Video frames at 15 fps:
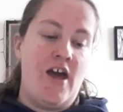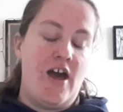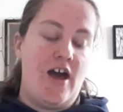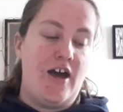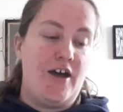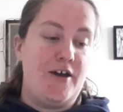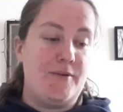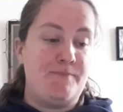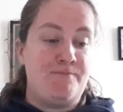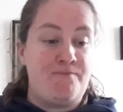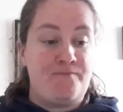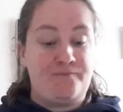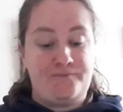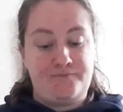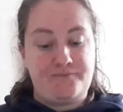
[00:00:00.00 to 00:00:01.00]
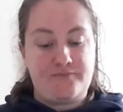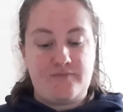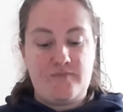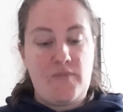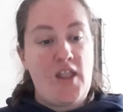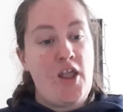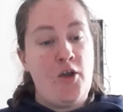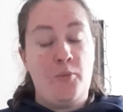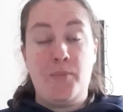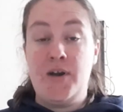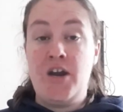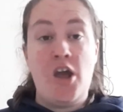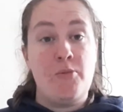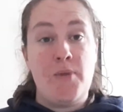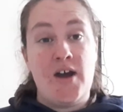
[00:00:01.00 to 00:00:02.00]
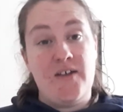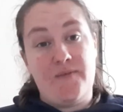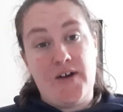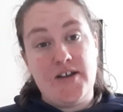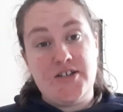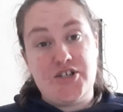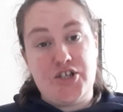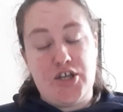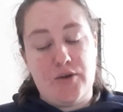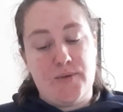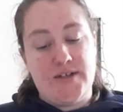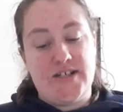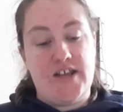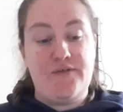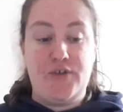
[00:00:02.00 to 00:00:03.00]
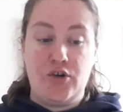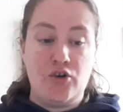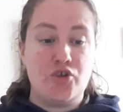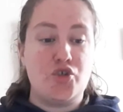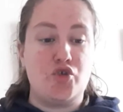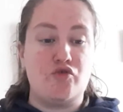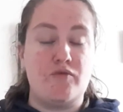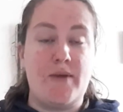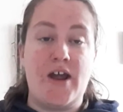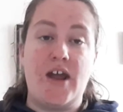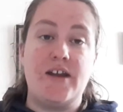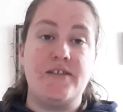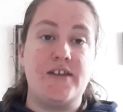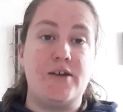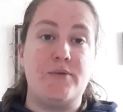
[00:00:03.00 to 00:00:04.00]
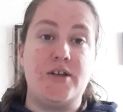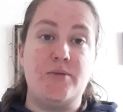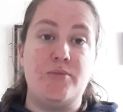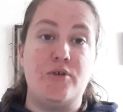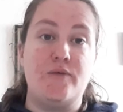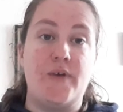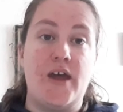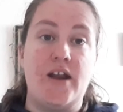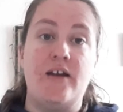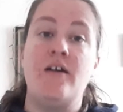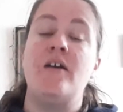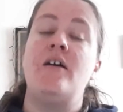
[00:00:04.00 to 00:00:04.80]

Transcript: But no, my advice to you is, if you're not sure about anything when you move in,